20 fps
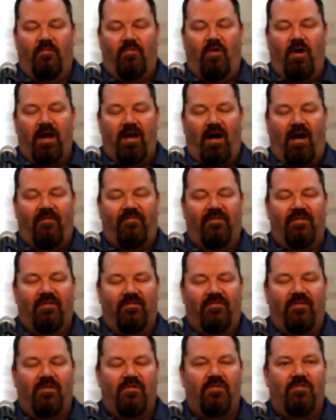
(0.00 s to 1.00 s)
quite often
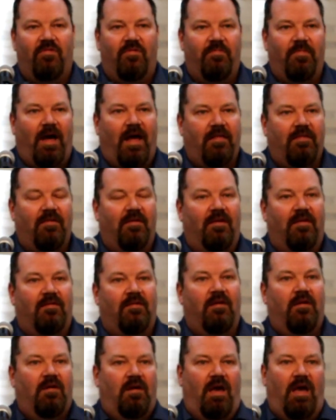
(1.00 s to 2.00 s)
the first response
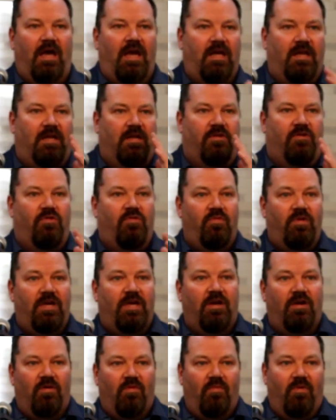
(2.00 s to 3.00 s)
is, Hey, did you
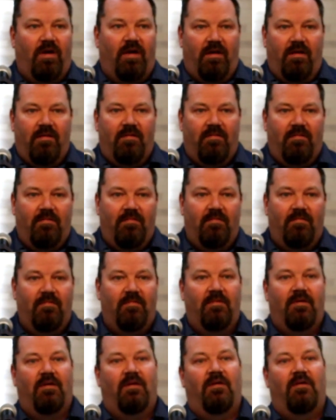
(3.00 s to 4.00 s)
hear what
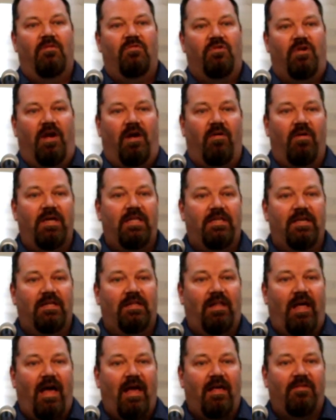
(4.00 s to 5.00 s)
Jerry
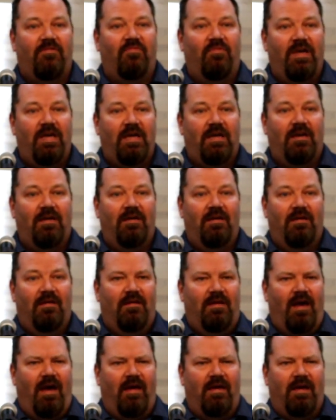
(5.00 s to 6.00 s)
did last week?
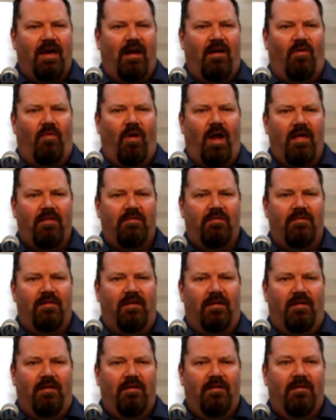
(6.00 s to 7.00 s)
Yeah, he got
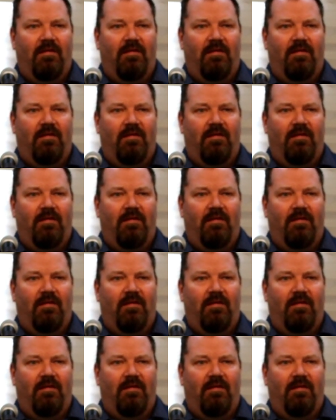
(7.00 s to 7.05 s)
arrested.